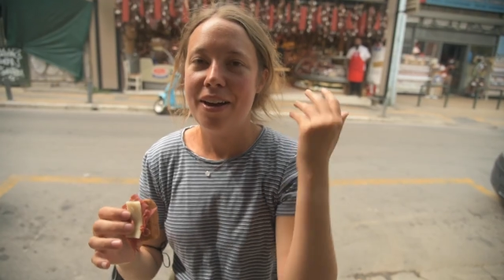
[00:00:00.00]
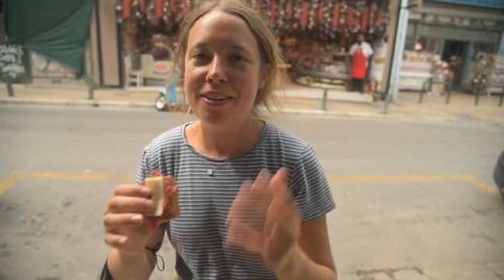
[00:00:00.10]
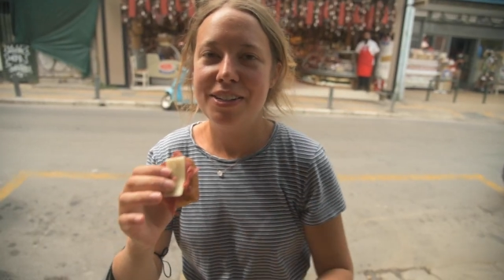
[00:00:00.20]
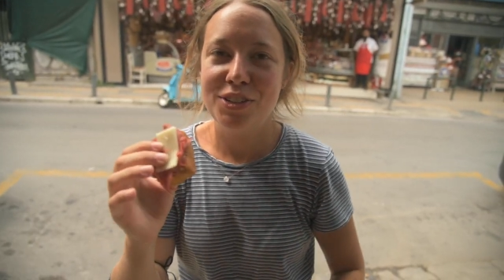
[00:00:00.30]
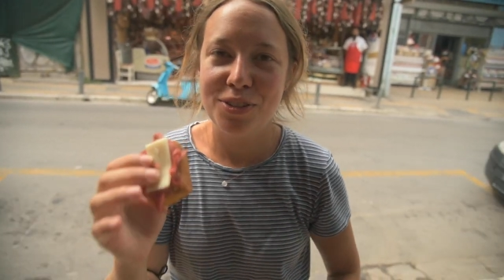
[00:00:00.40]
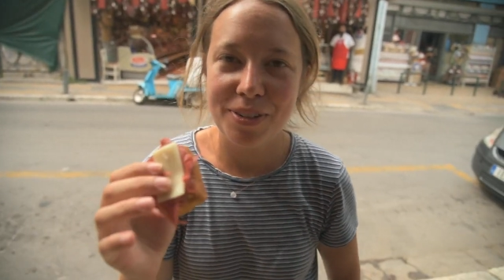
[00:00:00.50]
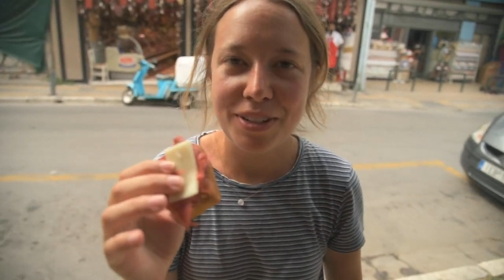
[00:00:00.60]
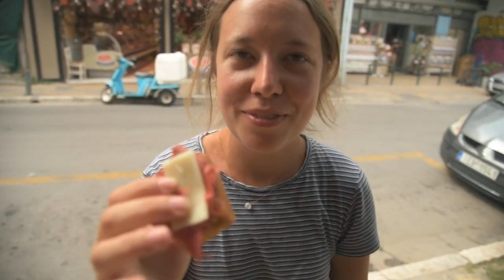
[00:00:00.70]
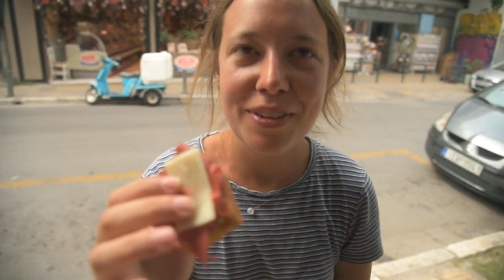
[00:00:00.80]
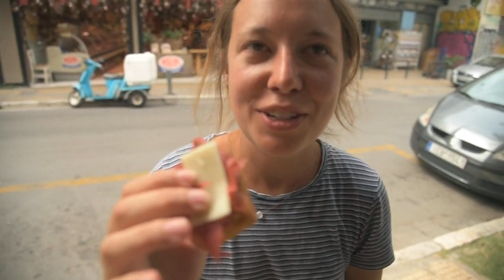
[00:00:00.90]
Our initial
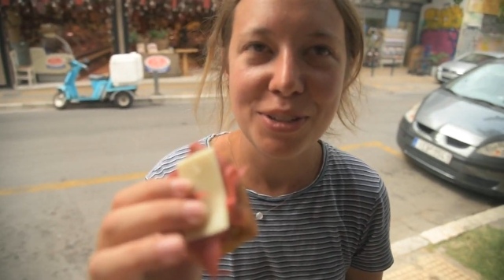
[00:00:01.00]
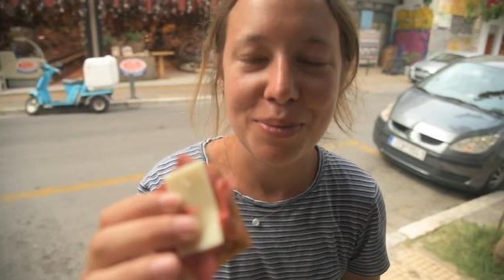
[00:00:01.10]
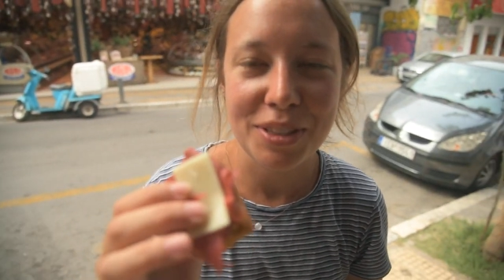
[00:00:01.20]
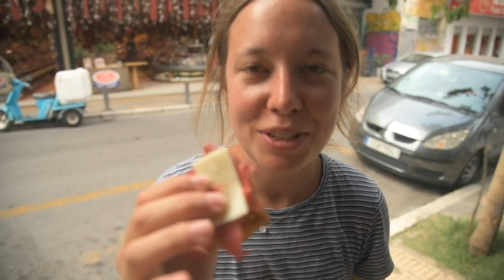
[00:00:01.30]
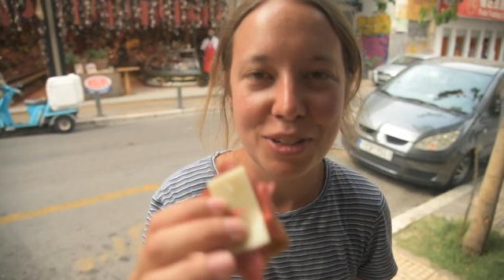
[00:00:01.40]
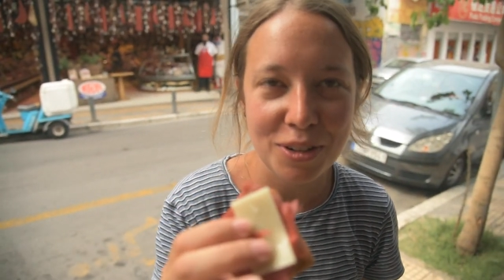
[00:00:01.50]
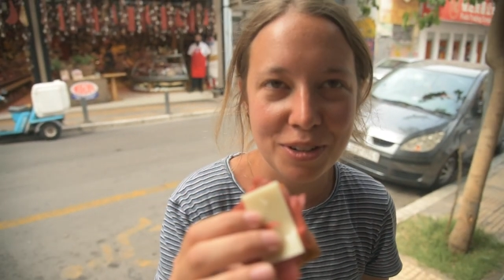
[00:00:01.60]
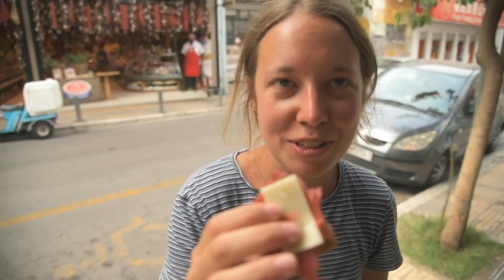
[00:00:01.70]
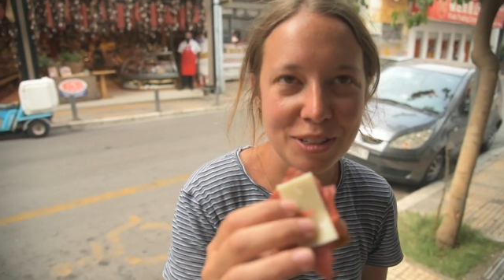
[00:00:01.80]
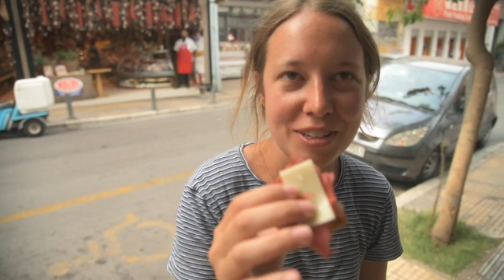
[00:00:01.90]
reservation with this tour
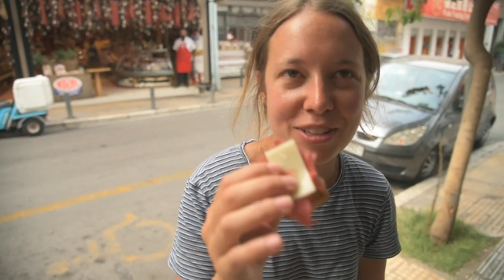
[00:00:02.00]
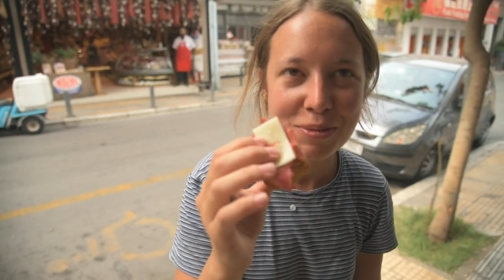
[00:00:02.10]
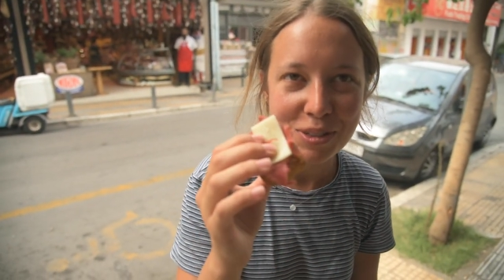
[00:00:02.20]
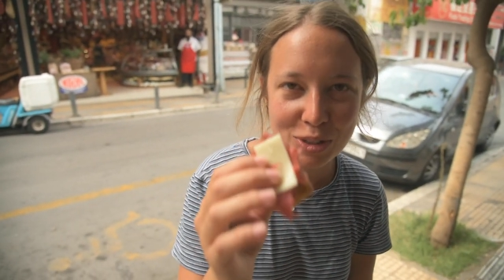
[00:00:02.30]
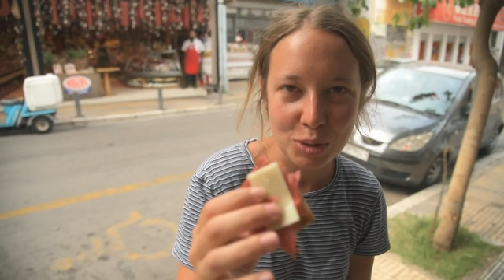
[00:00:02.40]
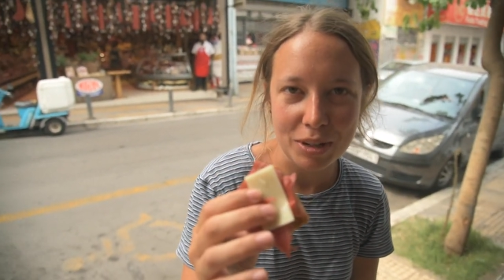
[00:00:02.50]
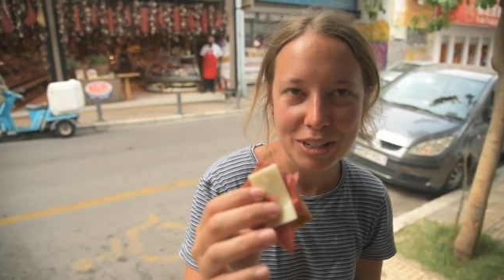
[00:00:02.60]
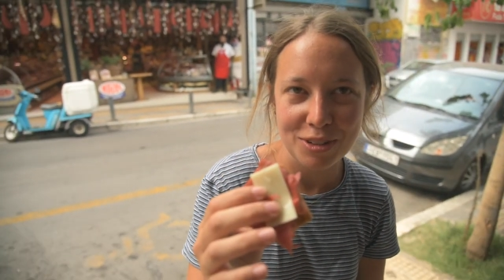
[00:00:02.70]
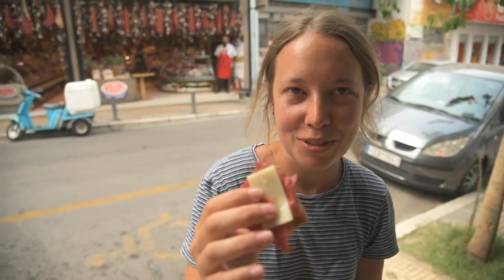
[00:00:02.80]
is because it was a sweet